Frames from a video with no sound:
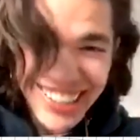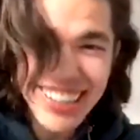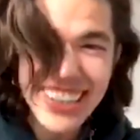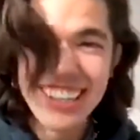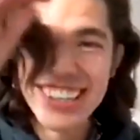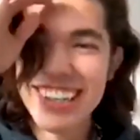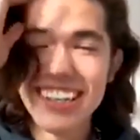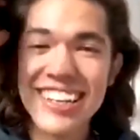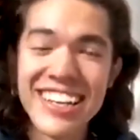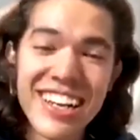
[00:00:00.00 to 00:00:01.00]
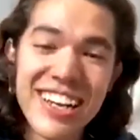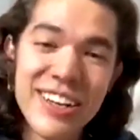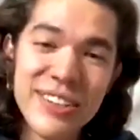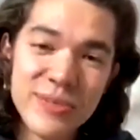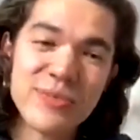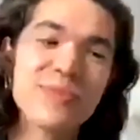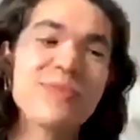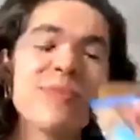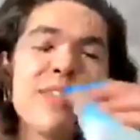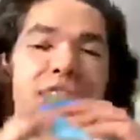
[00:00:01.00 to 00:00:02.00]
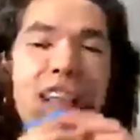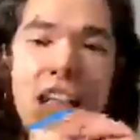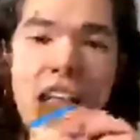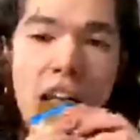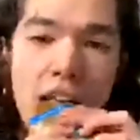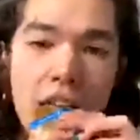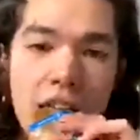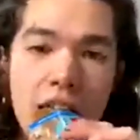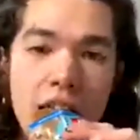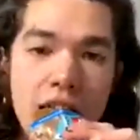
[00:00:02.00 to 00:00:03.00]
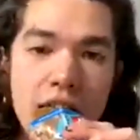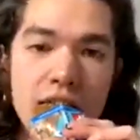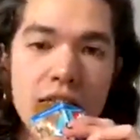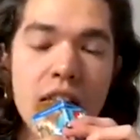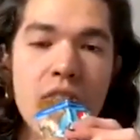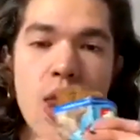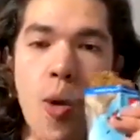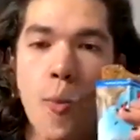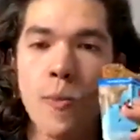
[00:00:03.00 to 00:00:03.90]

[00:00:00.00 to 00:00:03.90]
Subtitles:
wanna get a little, I